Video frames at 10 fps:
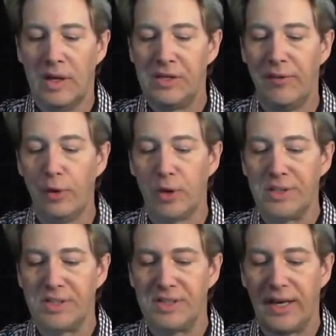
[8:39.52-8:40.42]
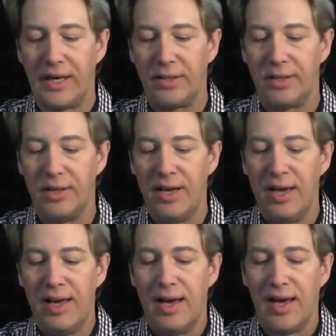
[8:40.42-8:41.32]
See if you can see it.
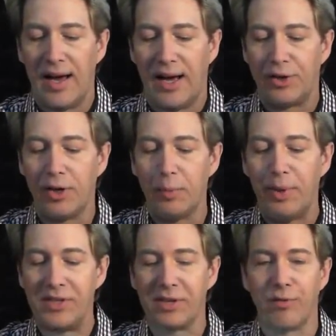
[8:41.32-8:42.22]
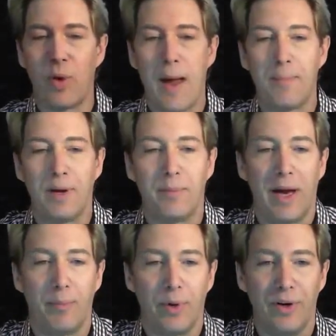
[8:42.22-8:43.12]
I took a piece of wrapping
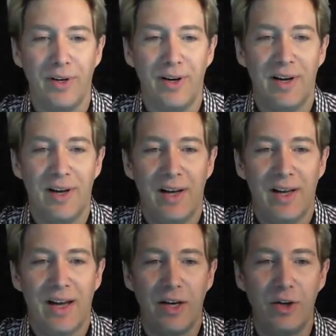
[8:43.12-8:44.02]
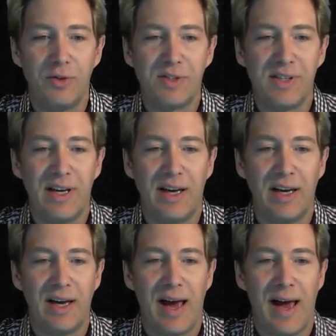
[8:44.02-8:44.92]
paper. Can you
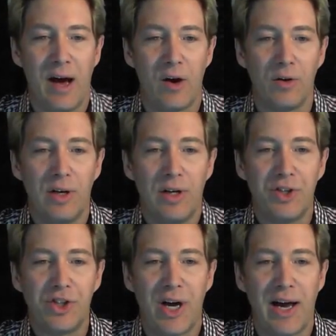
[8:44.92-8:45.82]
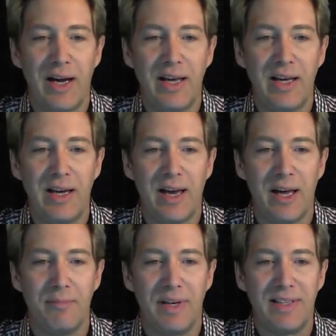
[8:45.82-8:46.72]
see how shiny
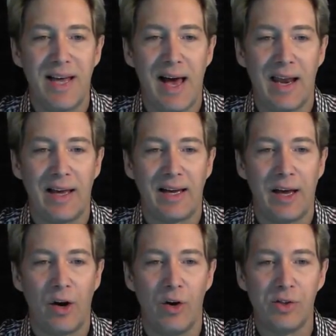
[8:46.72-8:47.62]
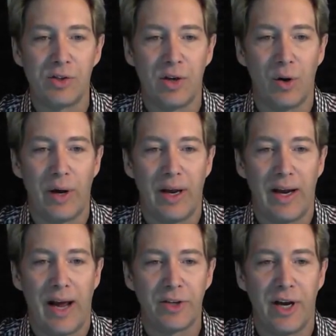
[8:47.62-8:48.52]
and metallic, and also
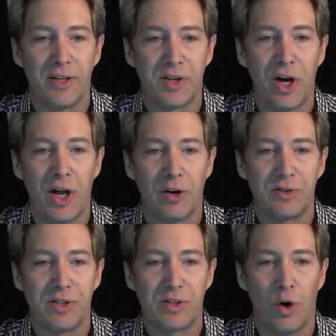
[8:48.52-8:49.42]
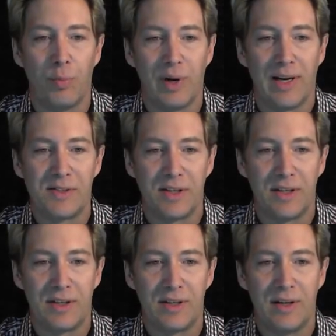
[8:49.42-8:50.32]
it actually has colors. It's opalescent.